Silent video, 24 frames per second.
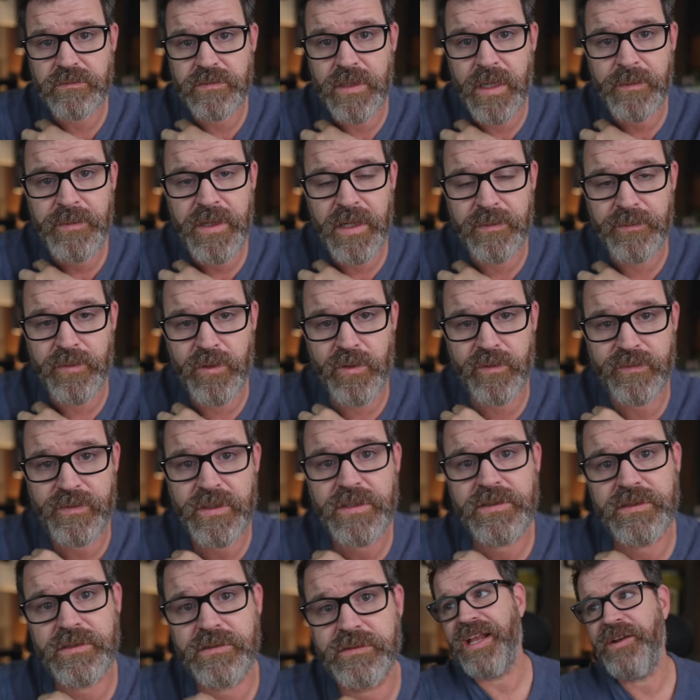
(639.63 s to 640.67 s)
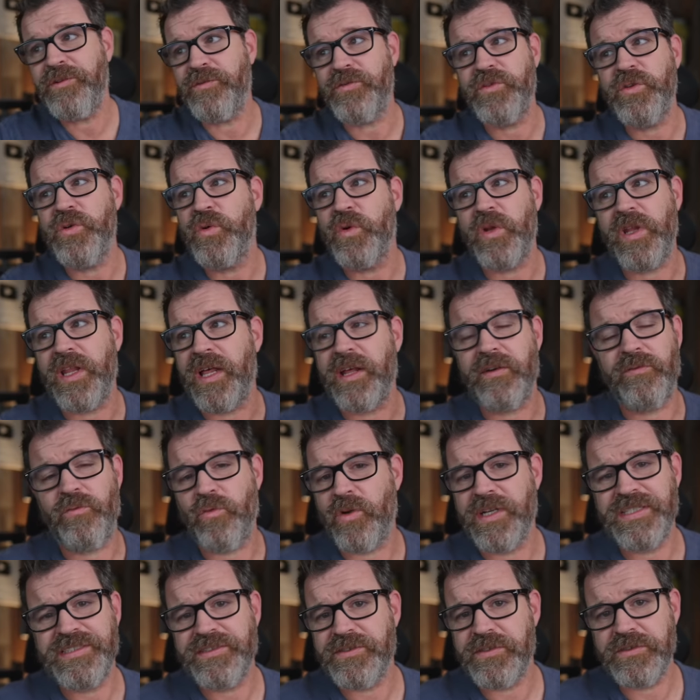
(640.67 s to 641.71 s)
I'm not perfect. I don't do a lot of
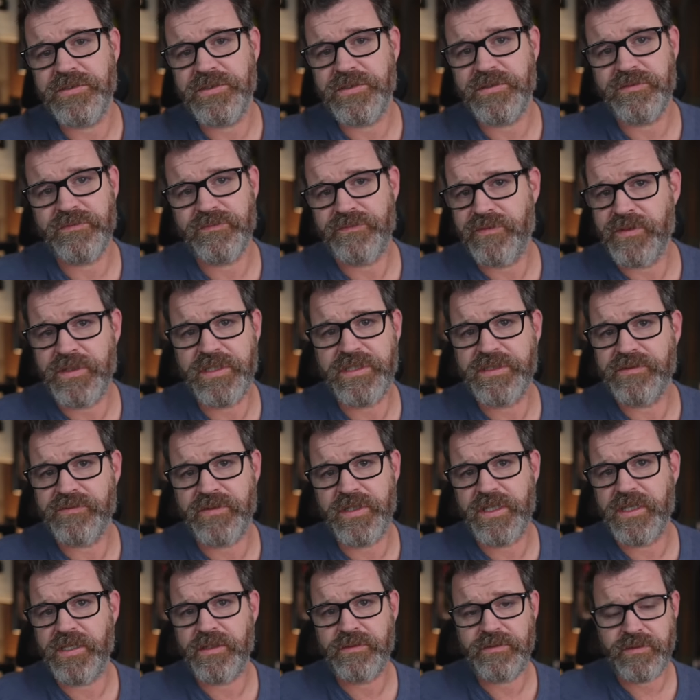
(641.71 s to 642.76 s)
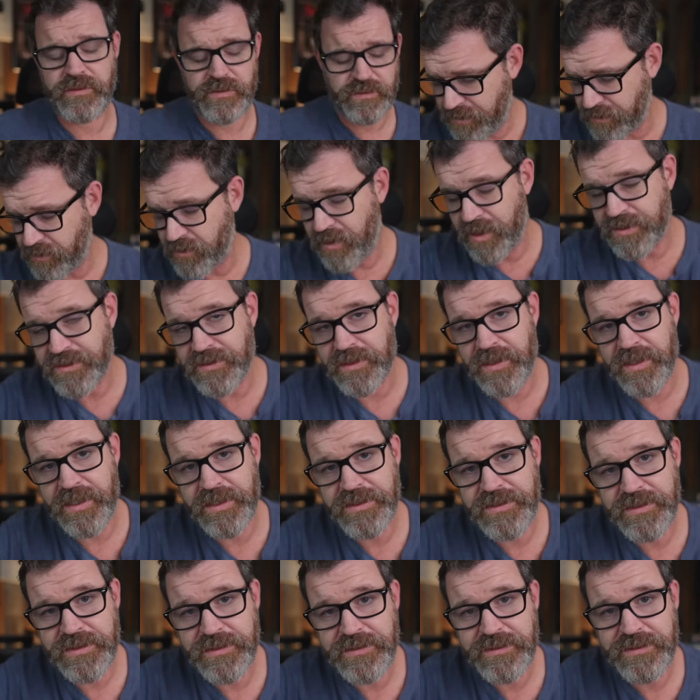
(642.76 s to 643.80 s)
research for these videos.
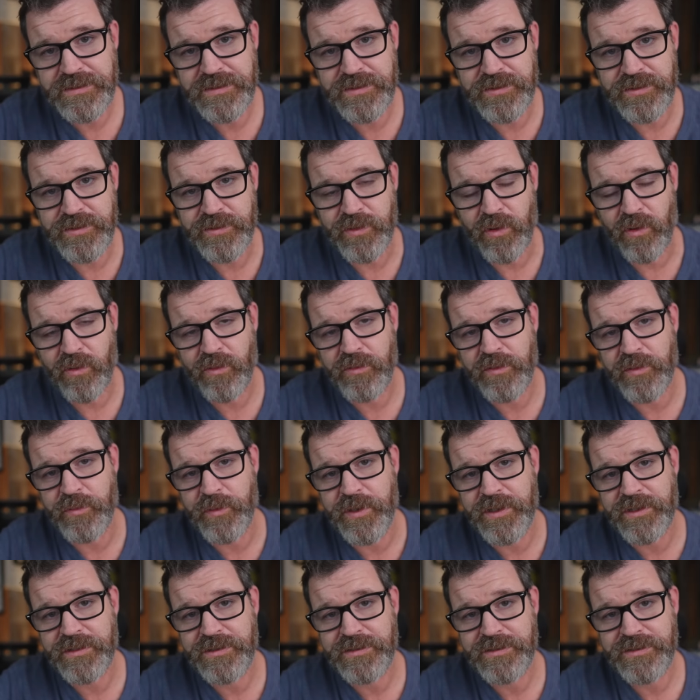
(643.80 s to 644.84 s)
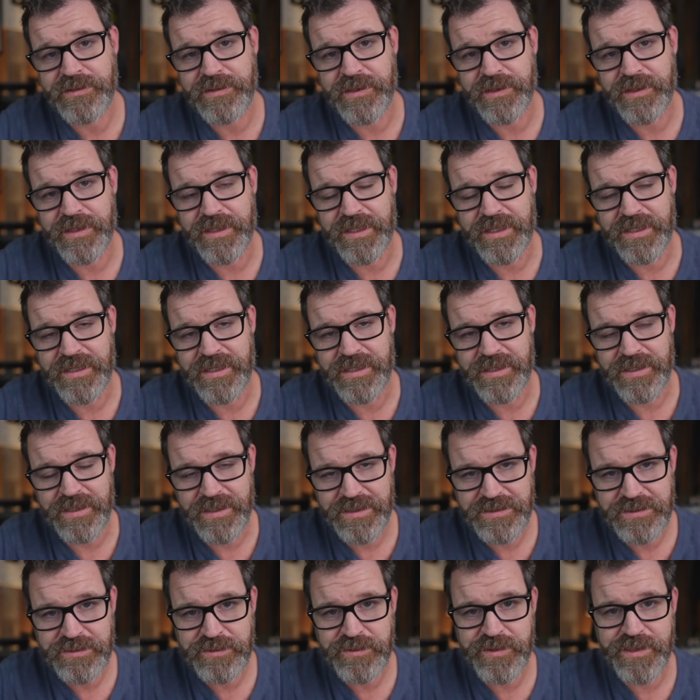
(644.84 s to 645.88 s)
Congratulations to all the winners and the
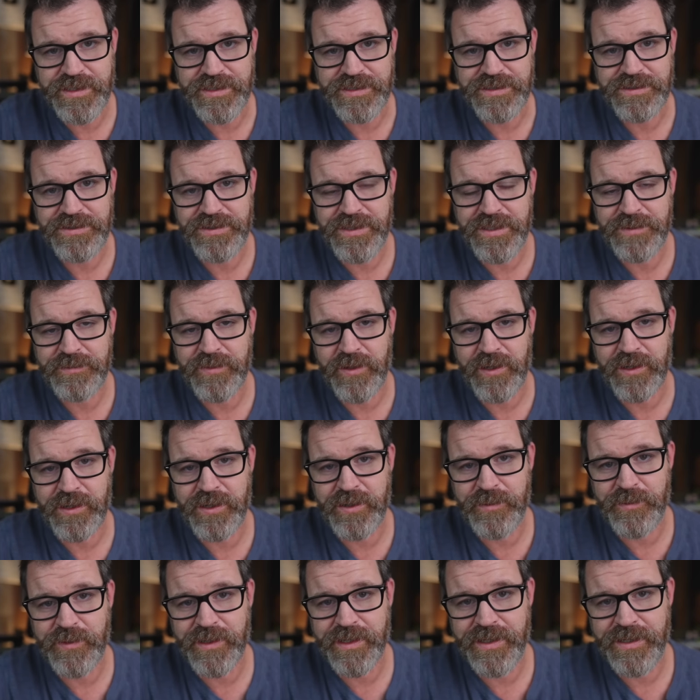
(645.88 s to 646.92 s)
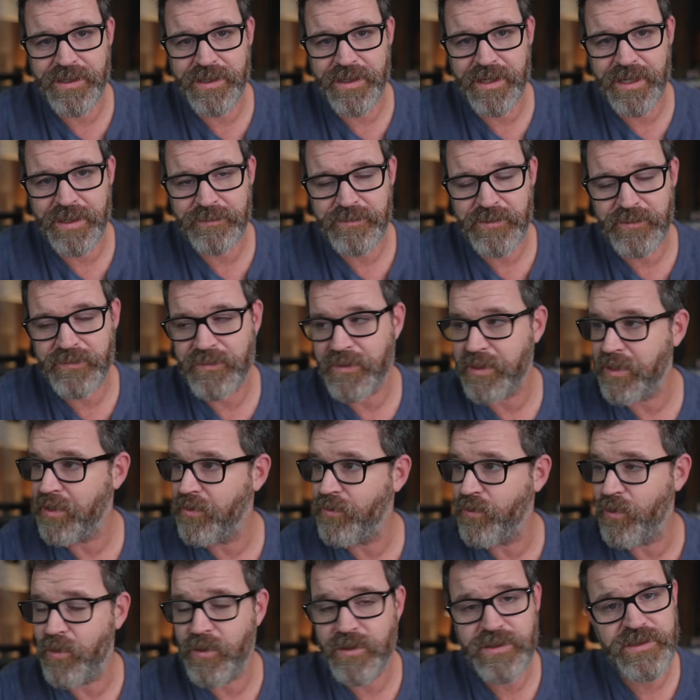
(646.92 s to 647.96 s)
illustrious Cheap Audio Man Amplifier
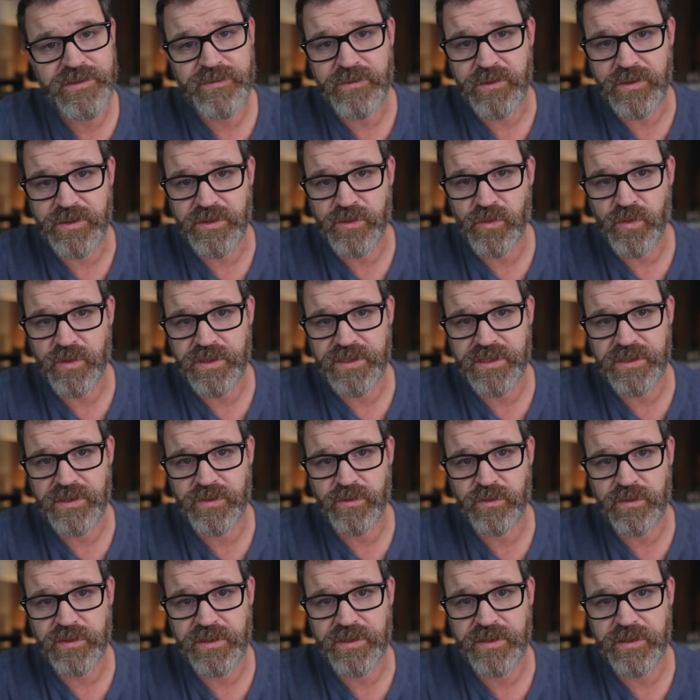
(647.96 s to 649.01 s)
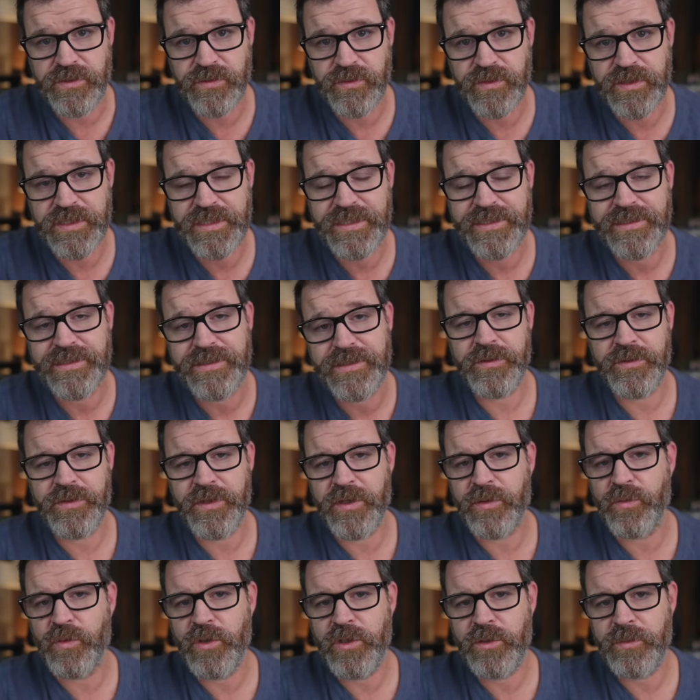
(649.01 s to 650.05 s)
Awards for 2023.
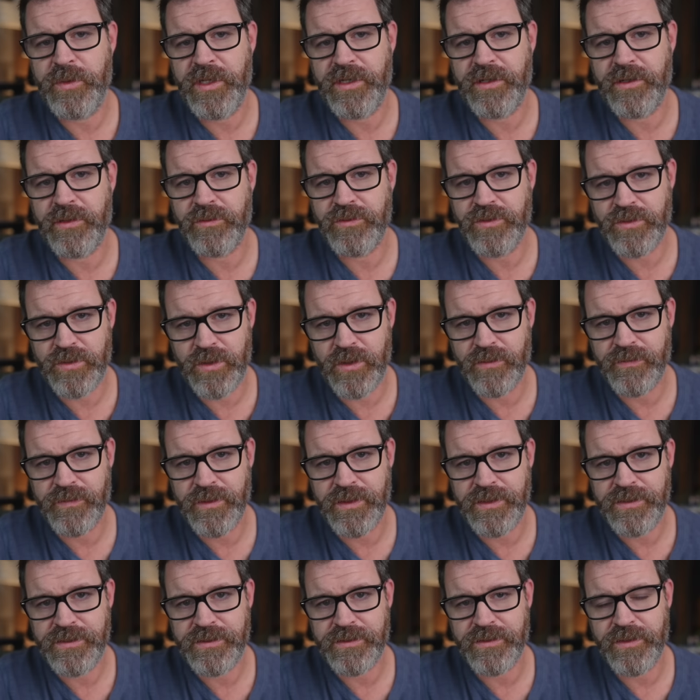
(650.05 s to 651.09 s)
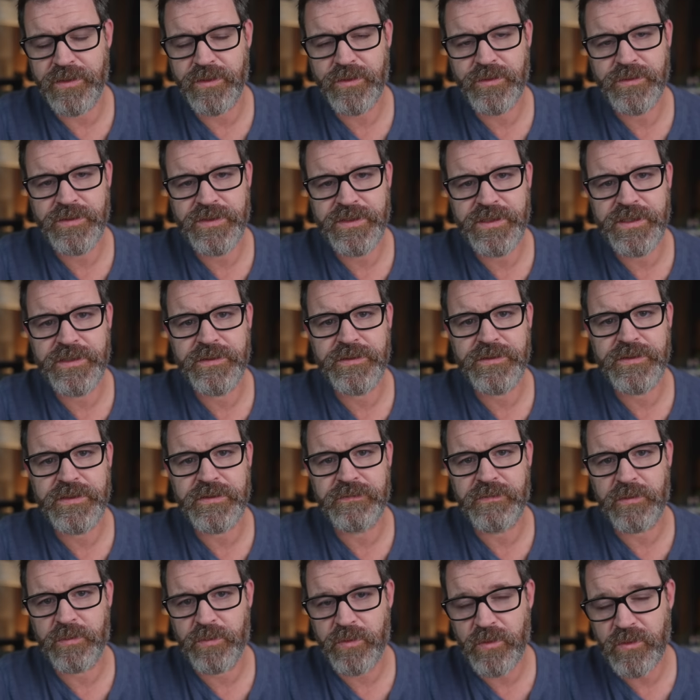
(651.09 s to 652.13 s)
There will be no trophies, no seals
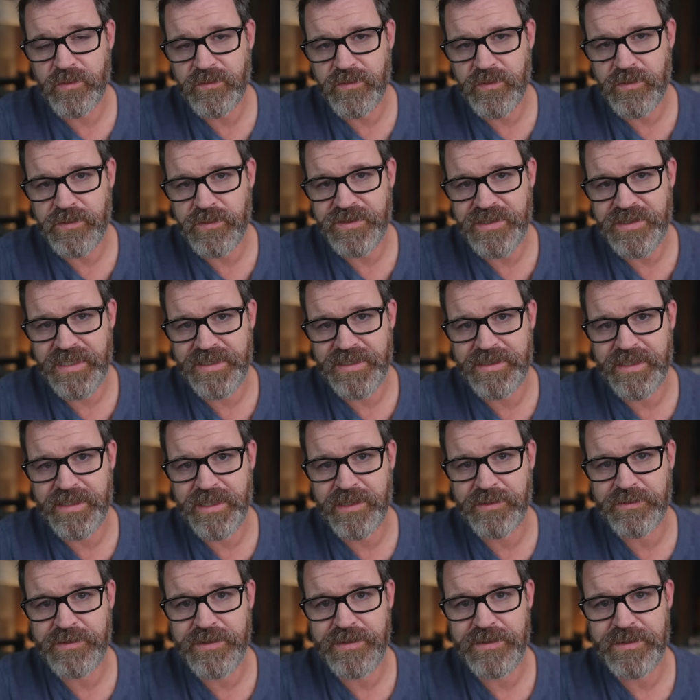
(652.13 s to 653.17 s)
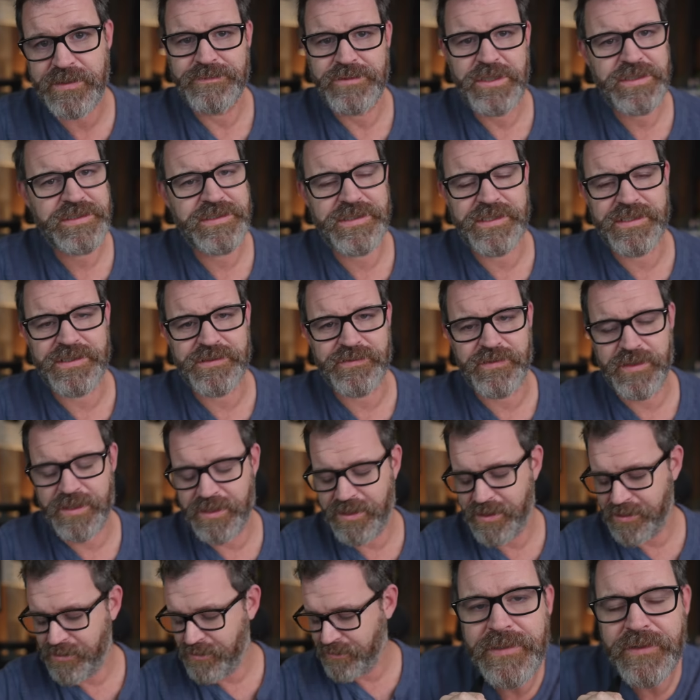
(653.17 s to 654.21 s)
of approval sent out, just this
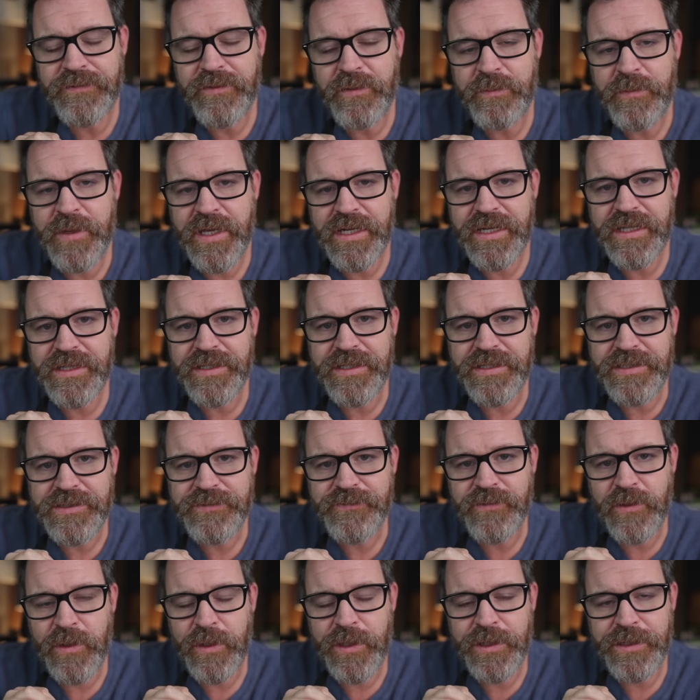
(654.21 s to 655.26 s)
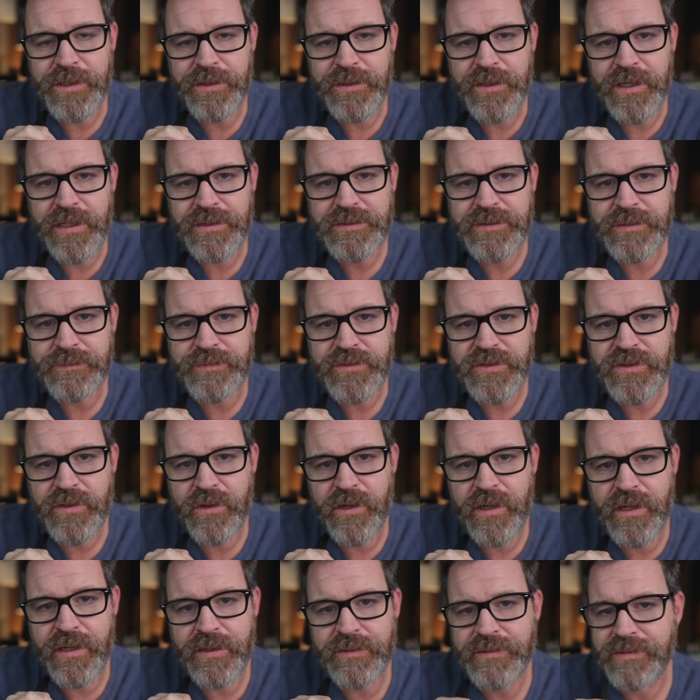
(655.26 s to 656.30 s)
video. If you made it this far and you're not
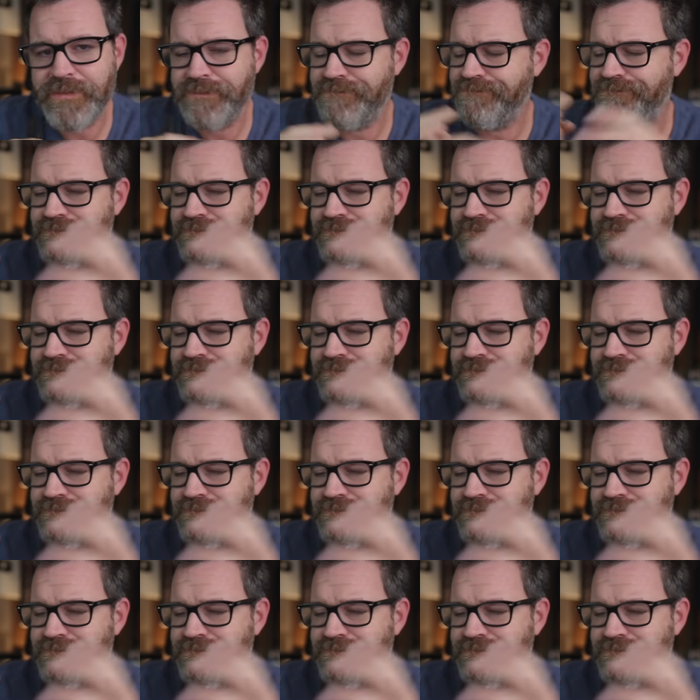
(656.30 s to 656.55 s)
subscribed,